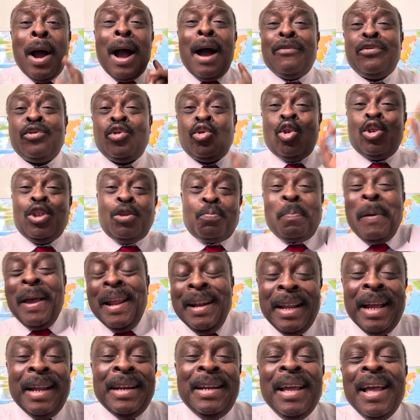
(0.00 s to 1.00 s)
have
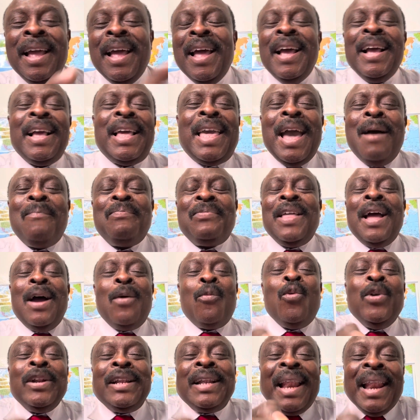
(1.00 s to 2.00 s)
suspended came then
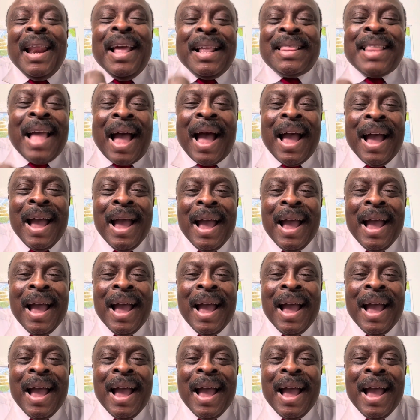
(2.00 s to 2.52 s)
with letter.